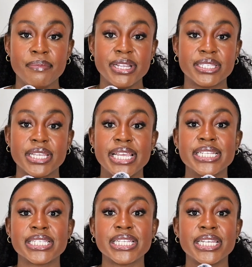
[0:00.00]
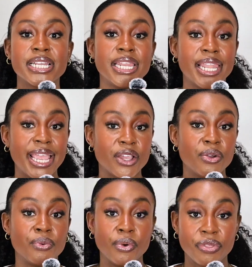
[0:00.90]
It's insulin-like
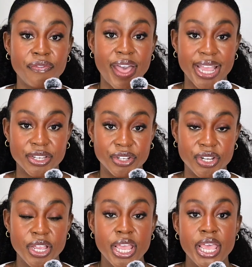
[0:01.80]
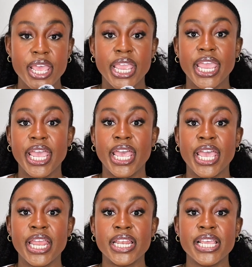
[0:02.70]
growth factor,
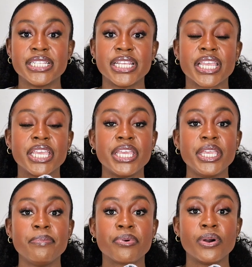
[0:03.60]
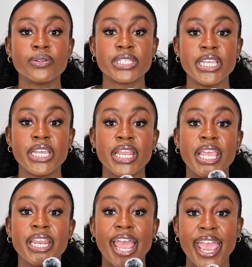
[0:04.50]
and it's a key protein
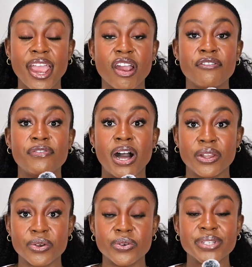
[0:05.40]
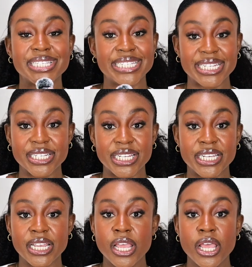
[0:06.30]
in hair follicle
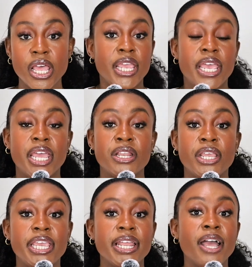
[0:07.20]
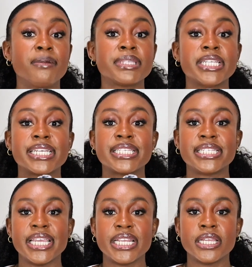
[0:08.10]
signaling. And it helps to
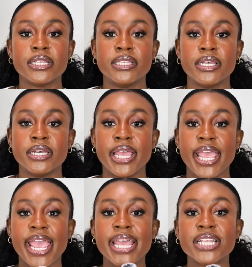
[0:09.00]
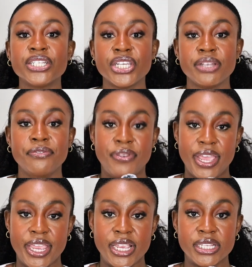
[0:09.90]
extend the anagen
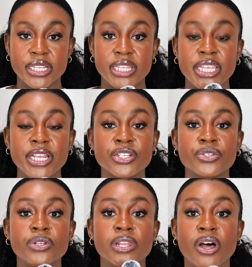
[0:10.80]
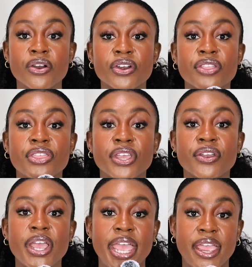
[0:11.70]
phase, leading to longer,
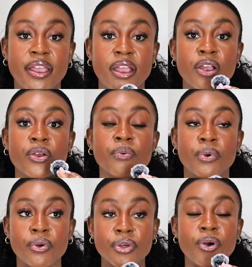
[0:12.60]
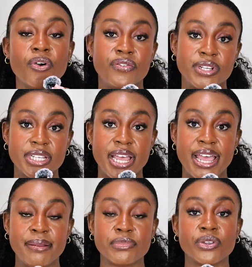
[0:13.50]
thicker hair growth over
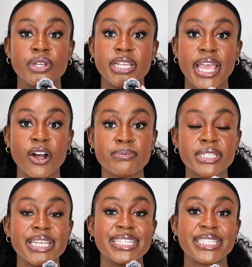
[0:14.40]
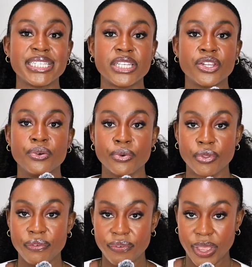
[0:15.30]
time. So it helps to extend the
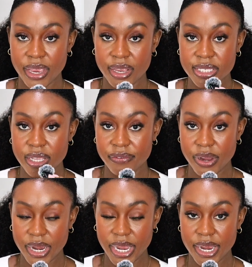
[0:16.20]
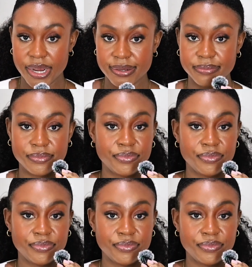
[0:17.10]
growth phase of our hair.